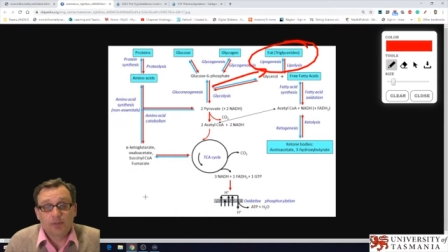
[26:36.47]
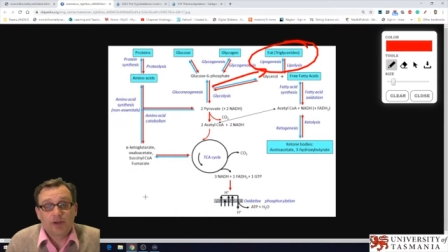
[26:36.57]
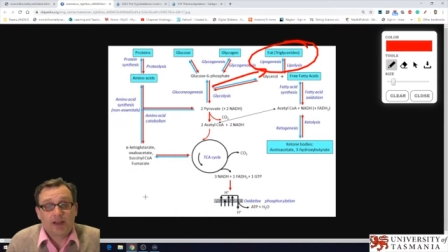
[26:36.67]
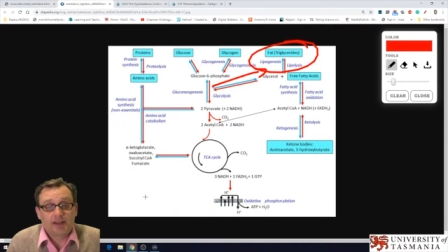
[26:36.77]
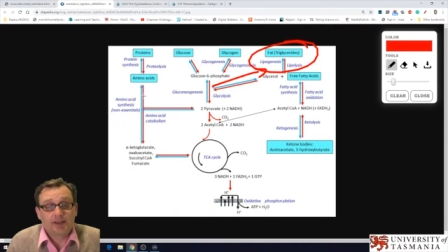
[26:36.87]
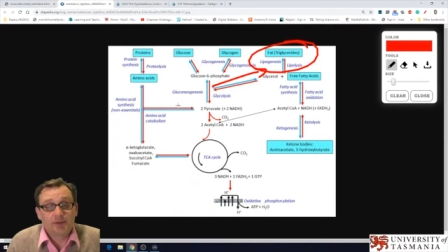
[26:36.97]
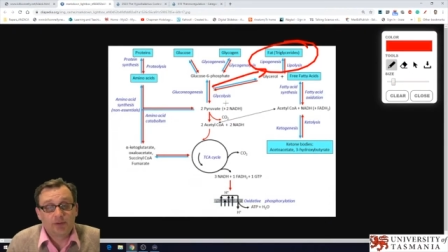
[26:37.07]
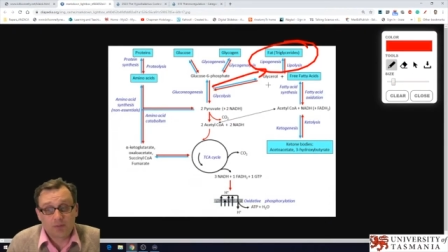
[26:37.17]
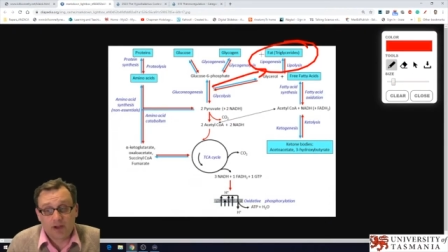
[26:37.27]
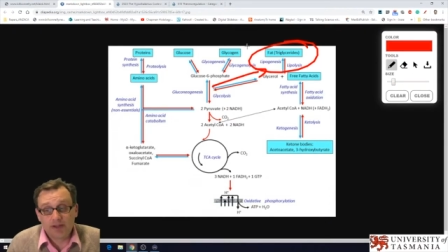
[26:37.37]
you know, but it
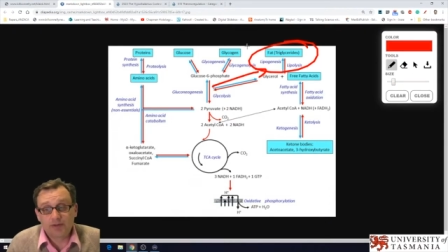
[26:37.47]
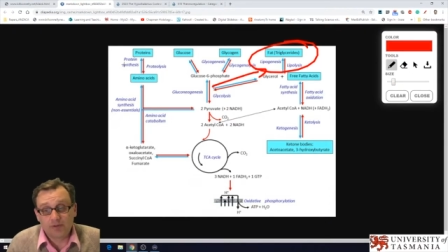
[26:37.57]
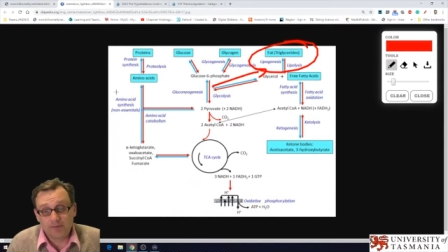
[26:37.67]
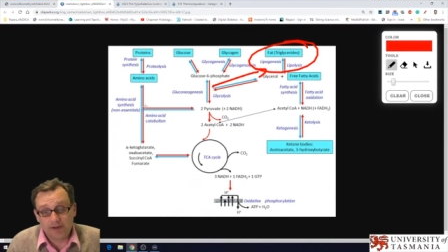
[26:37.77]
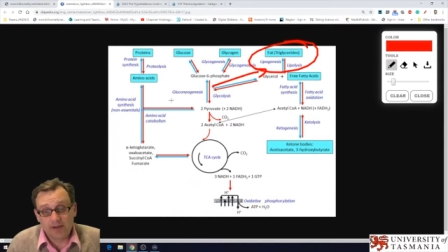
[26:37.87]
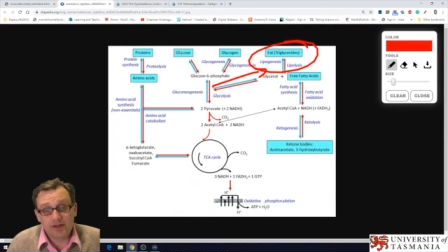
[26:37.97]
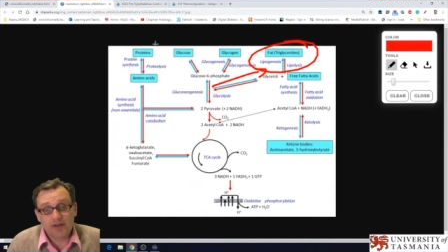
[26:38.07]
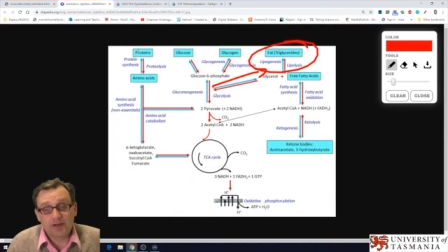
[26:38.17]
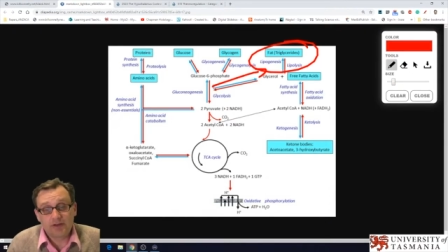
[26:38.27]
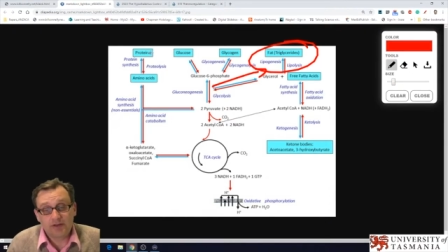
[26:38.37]
has to be the right sort of
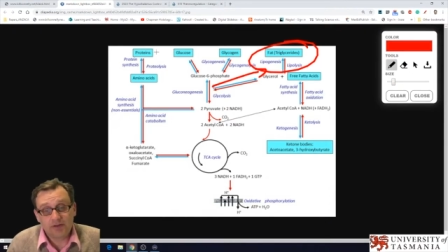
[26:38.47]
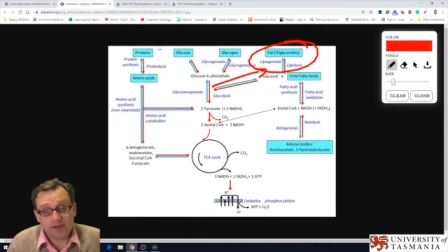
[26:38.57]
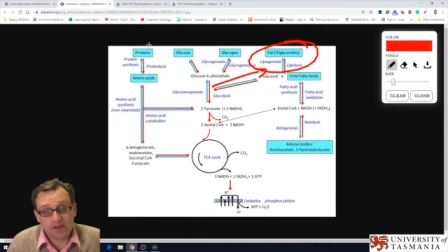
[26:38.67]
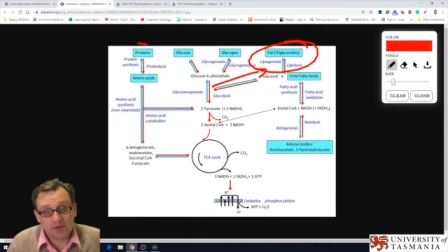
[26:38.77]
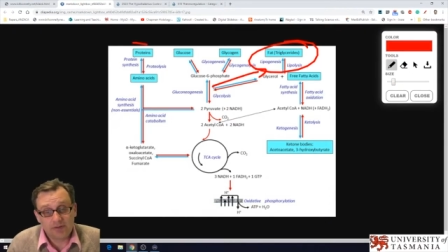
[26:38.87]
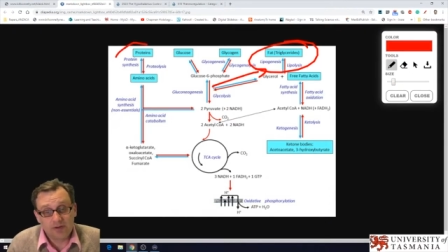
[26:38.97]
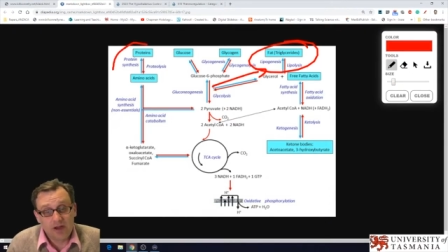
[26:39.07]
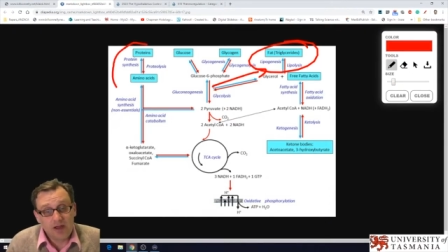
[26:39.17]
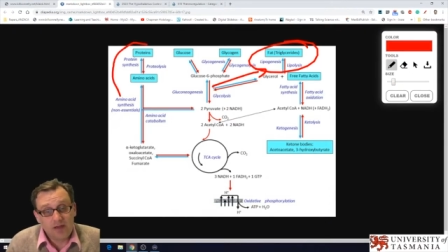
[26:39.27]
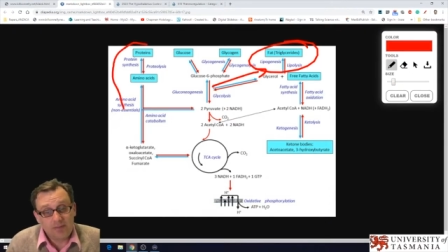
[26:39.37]
energy and you need
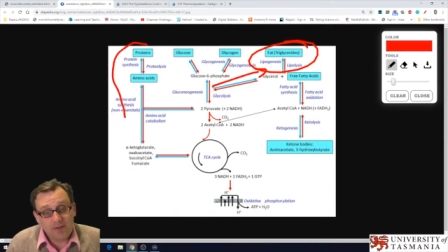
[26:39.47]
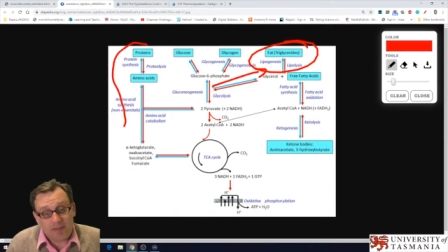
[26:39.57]
to